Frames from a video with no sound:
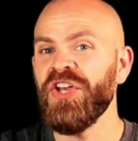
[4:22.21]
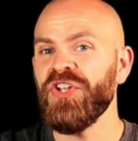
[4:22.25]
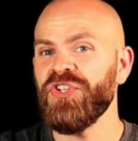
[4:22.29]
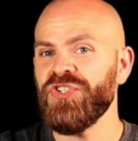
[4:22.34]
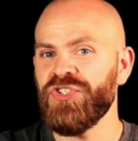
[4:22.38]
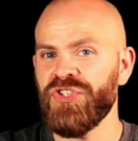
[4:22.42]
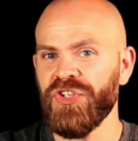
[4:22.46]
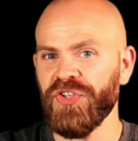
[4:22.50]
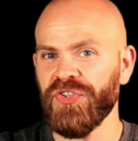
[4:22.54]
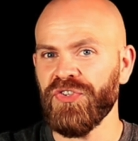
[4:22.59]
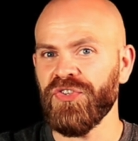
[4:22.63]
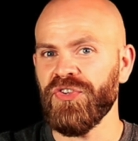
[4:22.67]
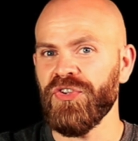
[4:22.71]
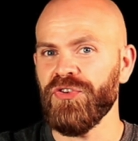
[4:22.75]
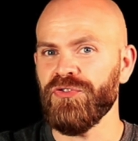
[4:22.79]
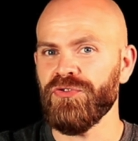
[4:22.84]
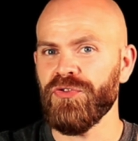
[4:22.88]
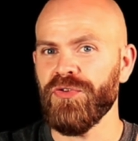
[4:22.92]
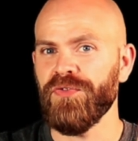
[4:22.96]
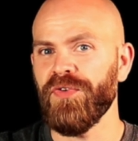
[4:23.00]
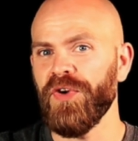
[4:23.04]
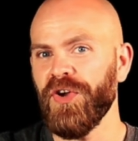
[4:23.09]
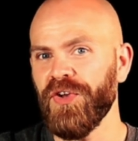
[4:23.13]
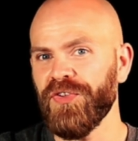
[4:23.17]
just
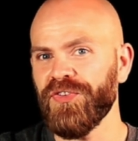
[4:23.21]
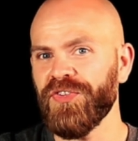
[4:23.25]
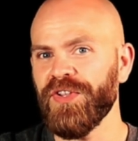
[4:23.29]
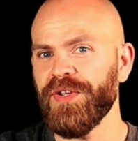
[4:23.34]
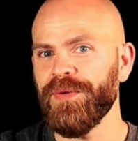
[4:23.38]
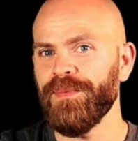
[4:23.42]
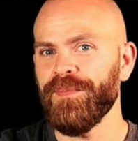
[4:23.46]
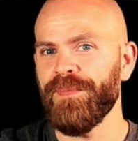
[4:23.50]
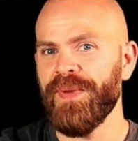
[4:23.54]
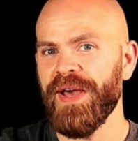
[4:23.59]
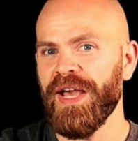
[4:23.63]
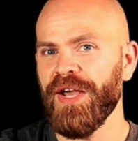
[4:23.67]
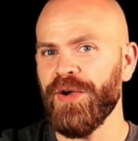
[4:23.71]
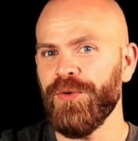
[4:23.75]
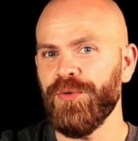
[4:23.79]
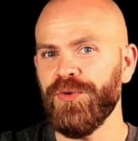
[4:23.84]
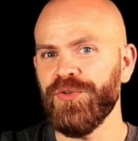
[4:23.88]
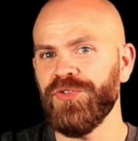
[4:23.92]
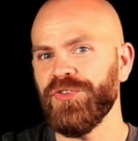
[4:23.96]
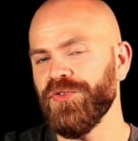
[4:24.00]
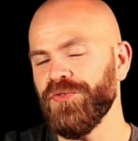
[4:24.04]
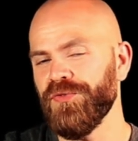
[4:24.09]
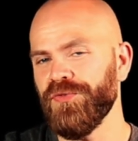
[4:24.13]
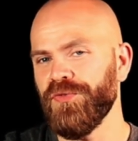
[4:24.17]
reversing
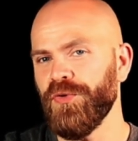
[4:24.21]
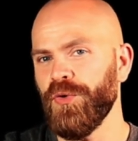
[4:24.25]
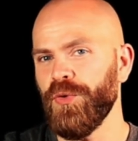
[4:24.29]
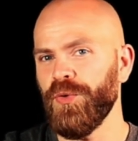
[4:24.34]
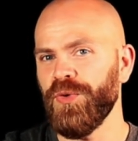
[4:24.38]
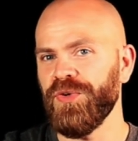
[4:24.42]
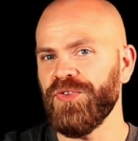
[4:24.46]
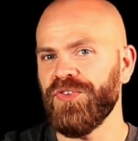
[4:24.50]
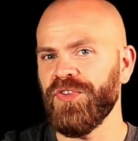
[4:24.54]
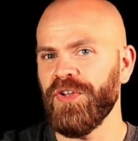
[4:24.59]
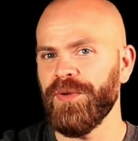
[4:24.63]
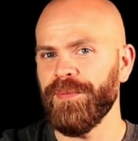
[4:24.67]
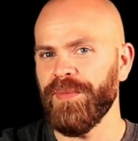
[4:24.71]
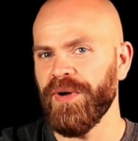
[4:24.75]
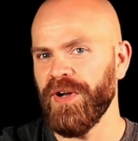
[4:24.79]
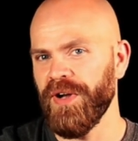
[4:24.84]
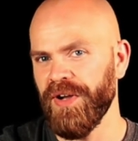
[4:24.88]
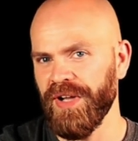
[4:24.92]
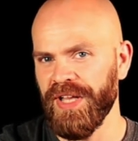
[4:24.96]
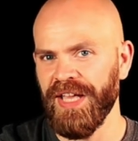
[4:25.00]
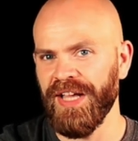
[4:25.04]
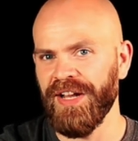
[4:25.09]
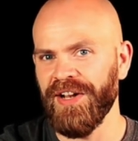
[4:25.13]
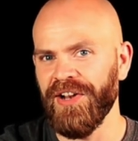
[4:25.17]
backwards and forwards in a
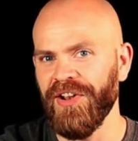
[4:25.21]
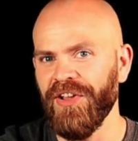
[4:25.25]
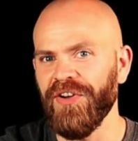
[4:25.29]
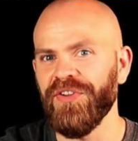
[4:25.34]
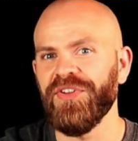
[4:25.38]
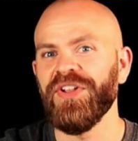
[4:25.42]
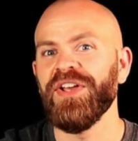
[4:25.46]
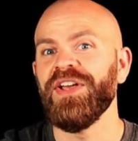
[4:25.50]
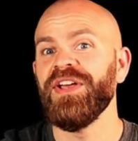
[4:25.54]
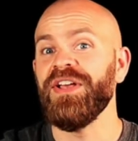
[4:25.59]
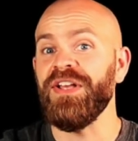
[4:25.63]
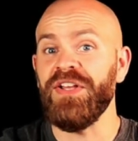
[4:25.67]
parking lot.